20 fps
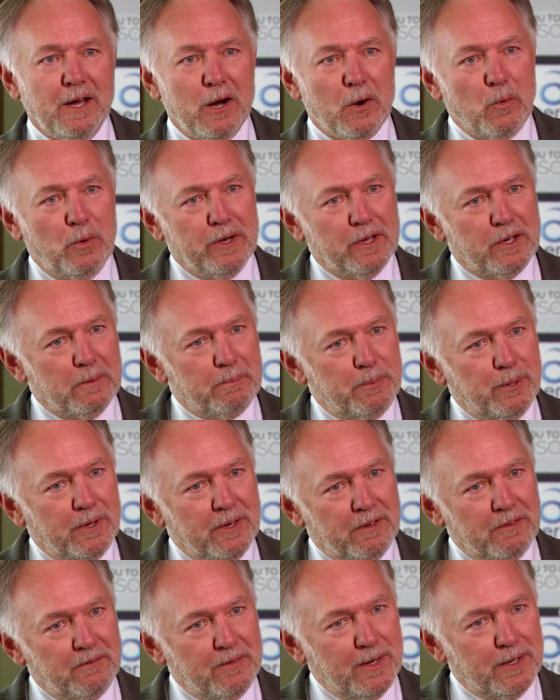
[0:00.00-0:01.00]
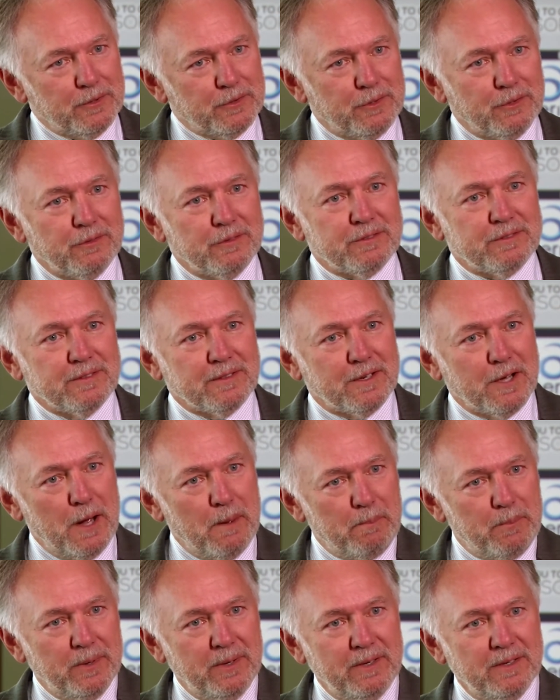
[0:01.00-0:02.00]
where you could put investors and
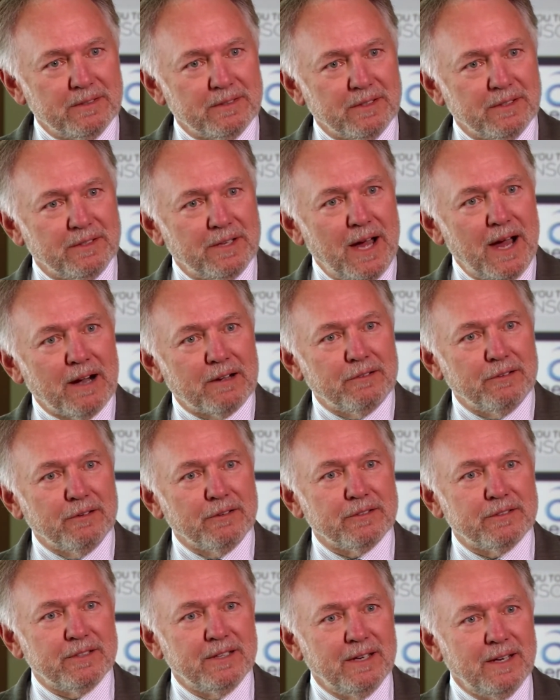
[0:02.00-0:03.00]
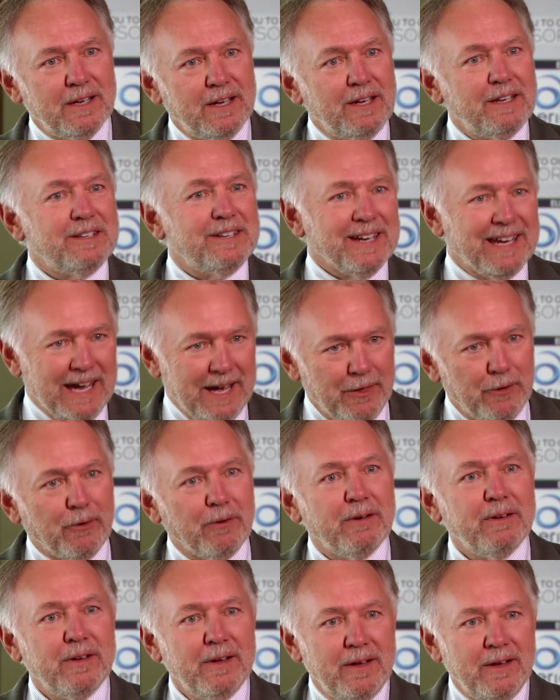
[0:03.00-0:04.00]
companies and doctors together.
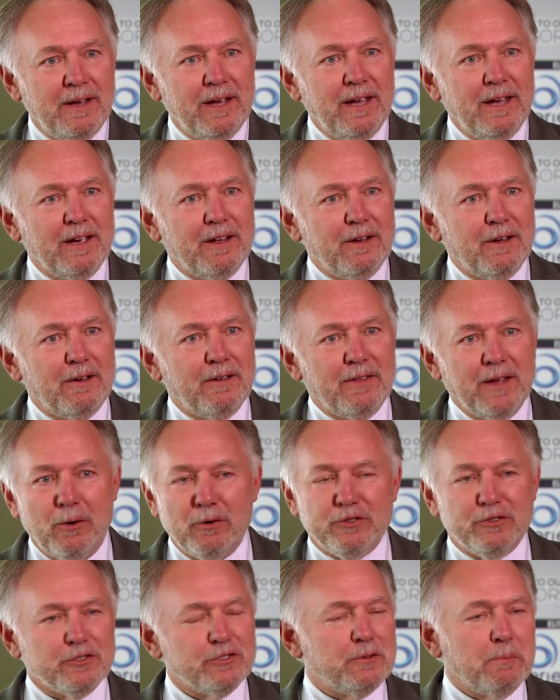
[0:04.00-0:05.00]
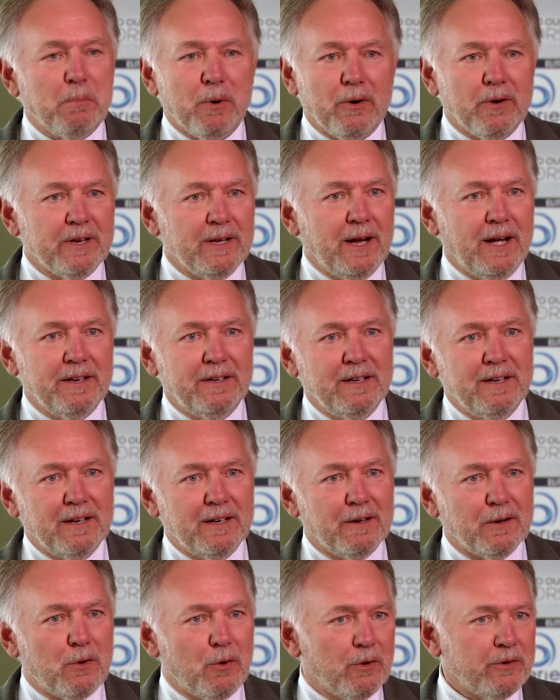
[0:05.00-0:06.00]
And that was just a brilliant idea.
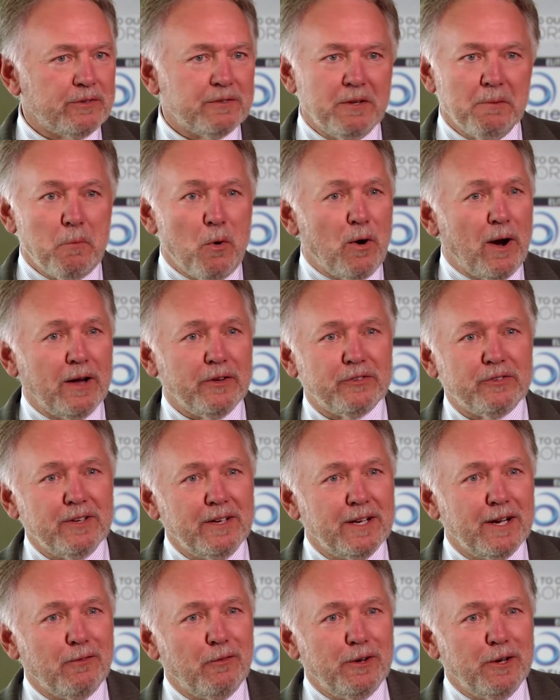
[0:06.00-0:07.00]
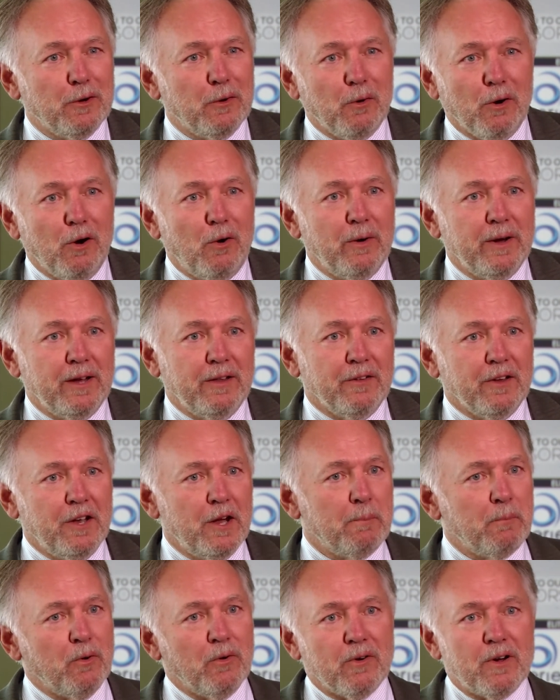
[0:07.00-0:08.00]
And of course, the more I see it every year growing in the
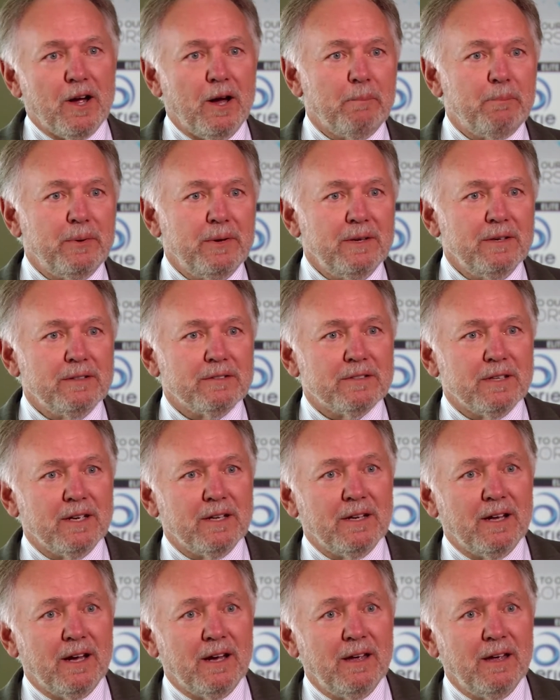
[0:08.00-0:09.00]
number of companies and